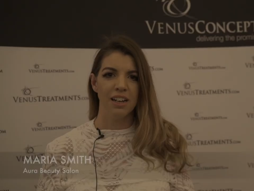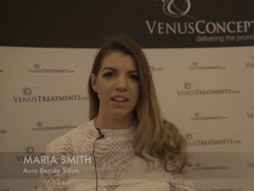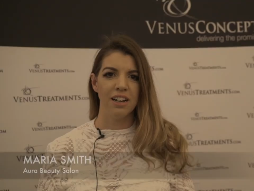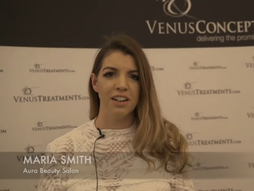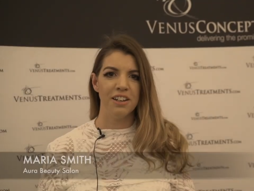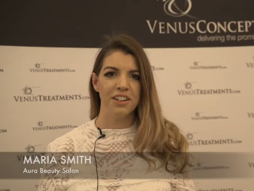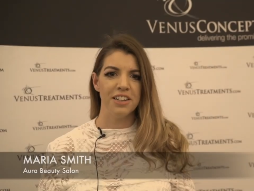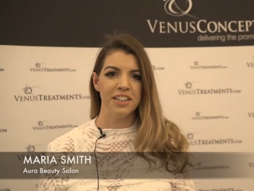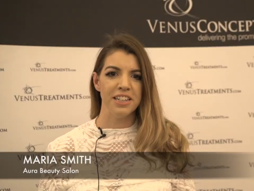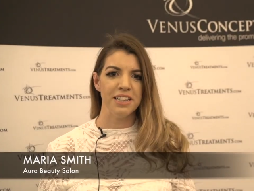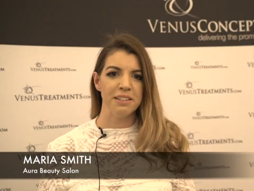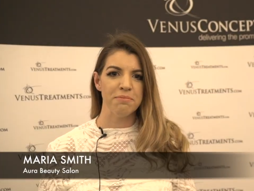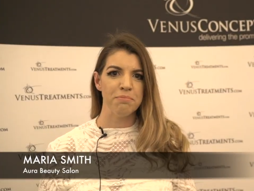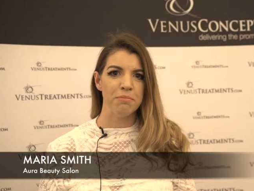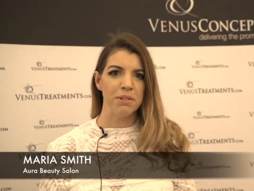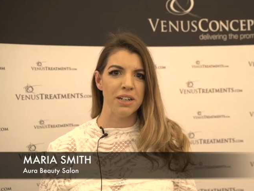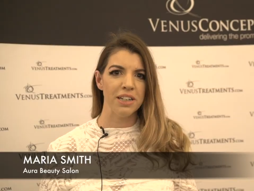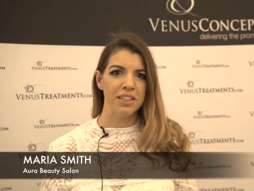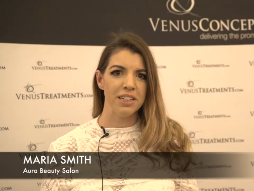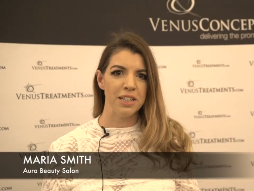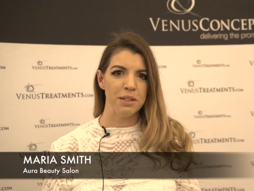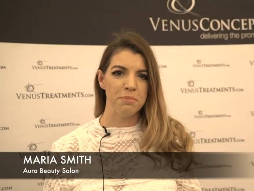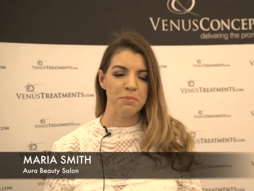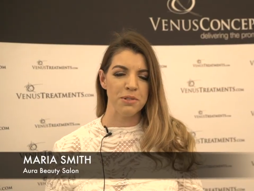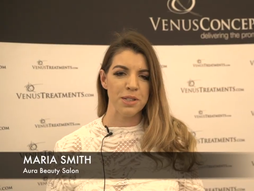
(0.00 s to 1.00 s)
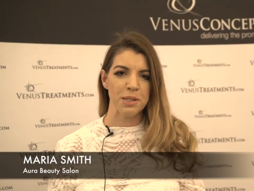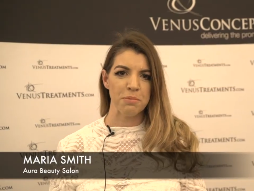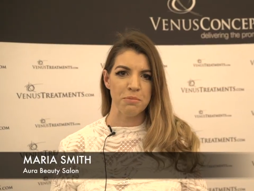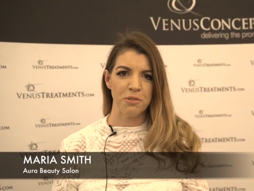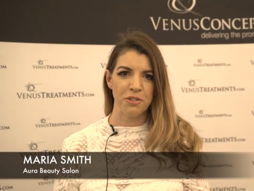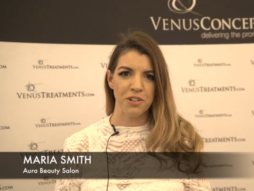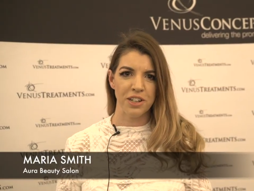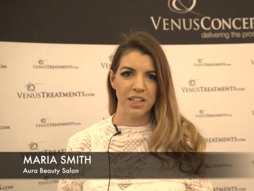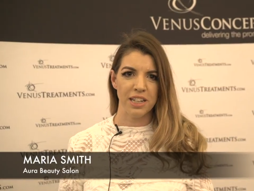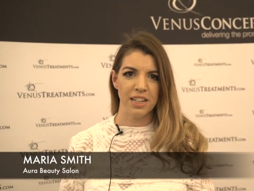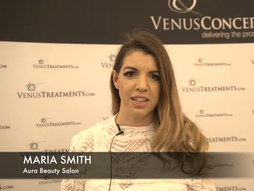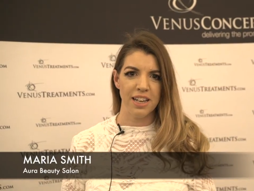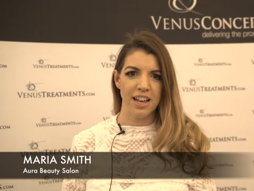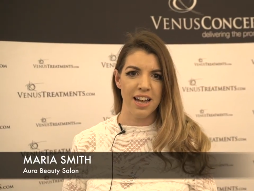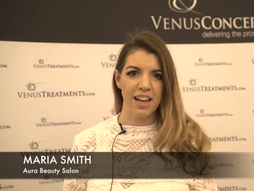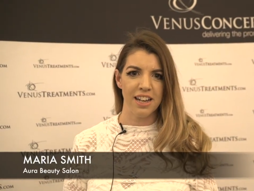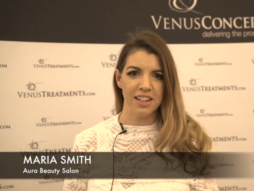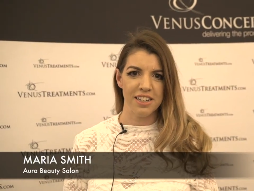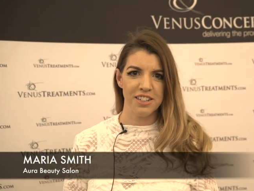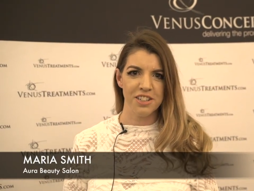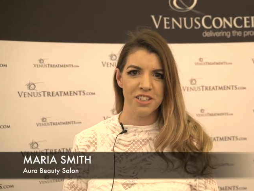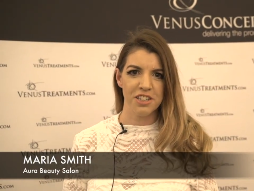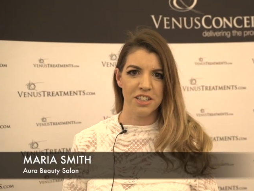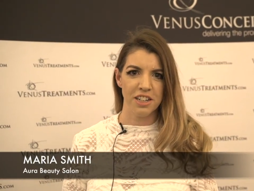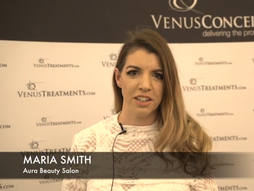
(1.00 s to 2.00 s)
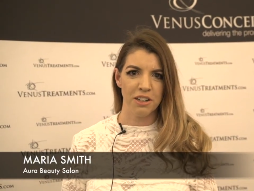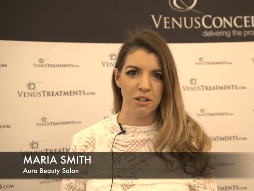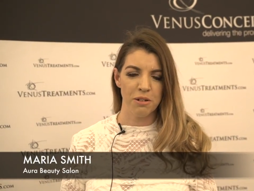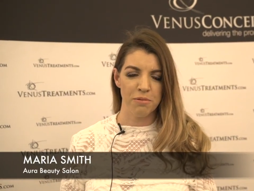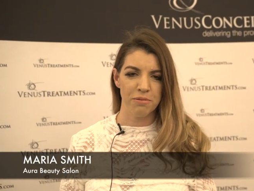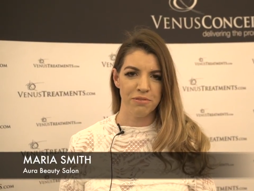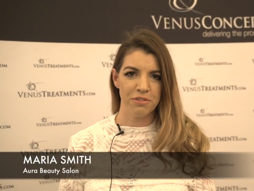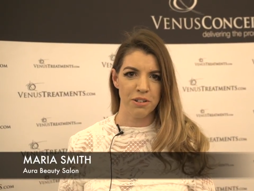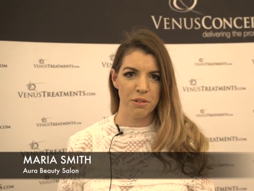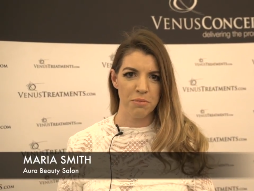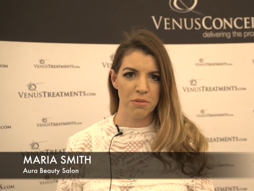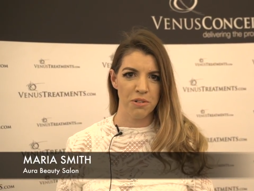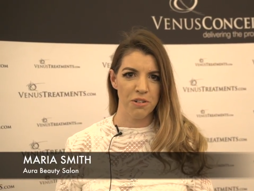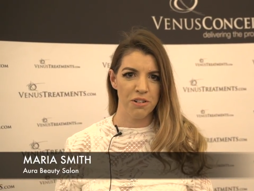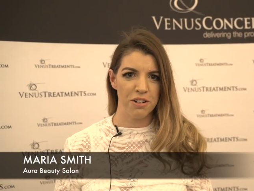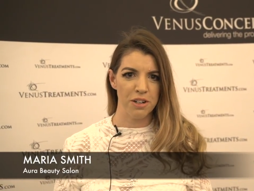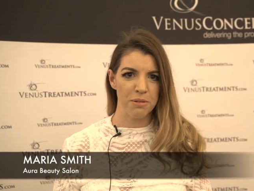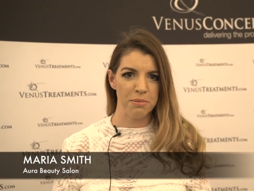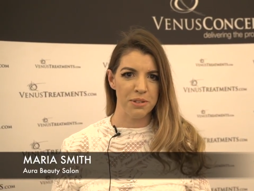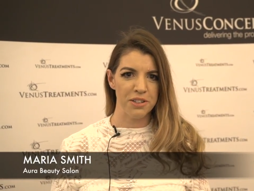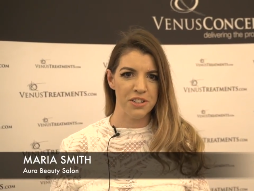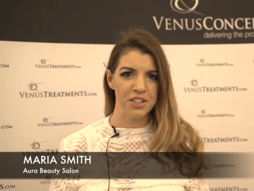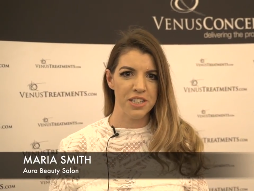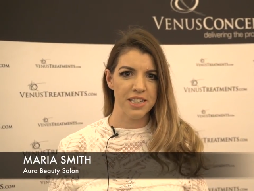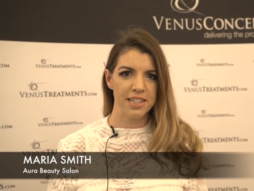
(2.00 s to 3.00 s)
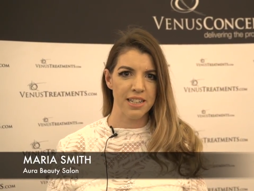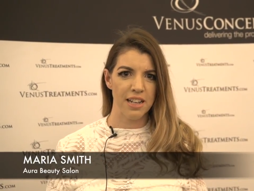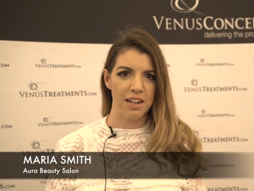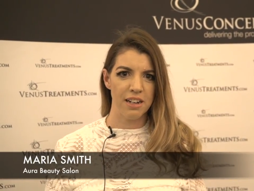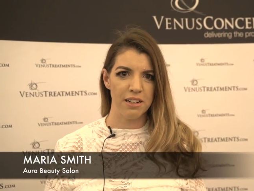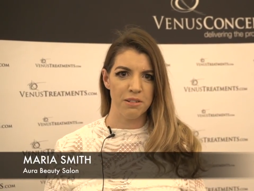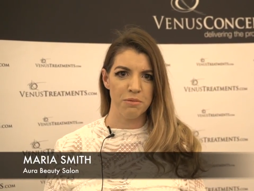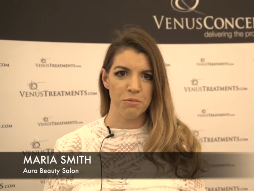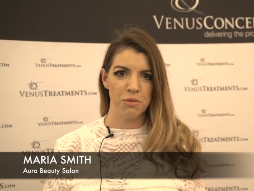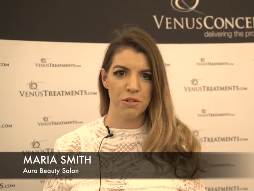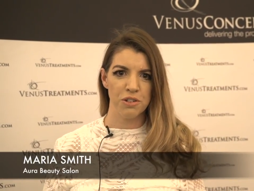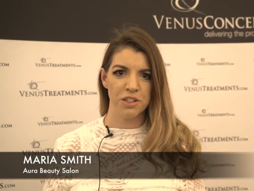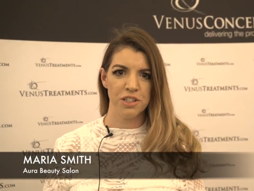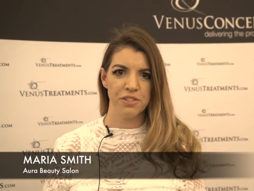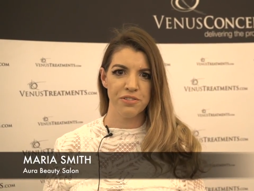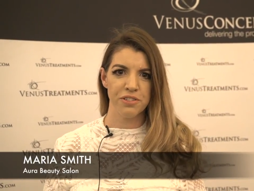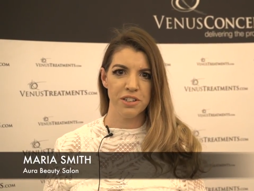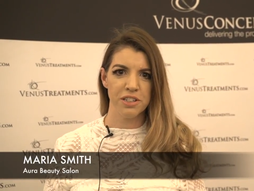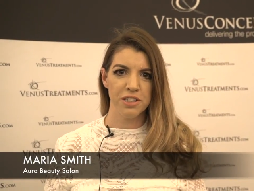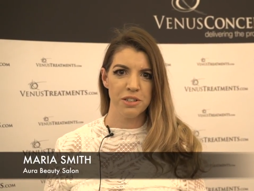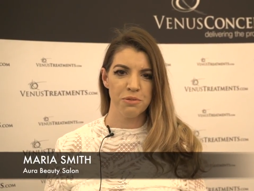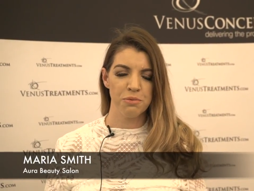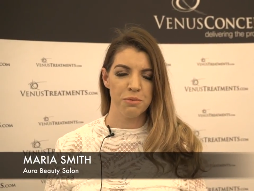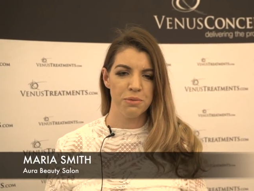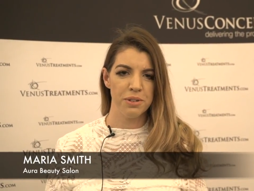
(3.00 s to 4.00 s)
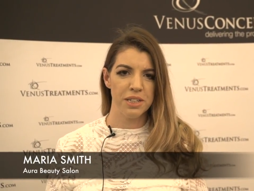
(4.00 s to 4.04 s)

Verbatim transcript: Hi, my name is Maria and I come from Aura Beauty Salon in Waterford.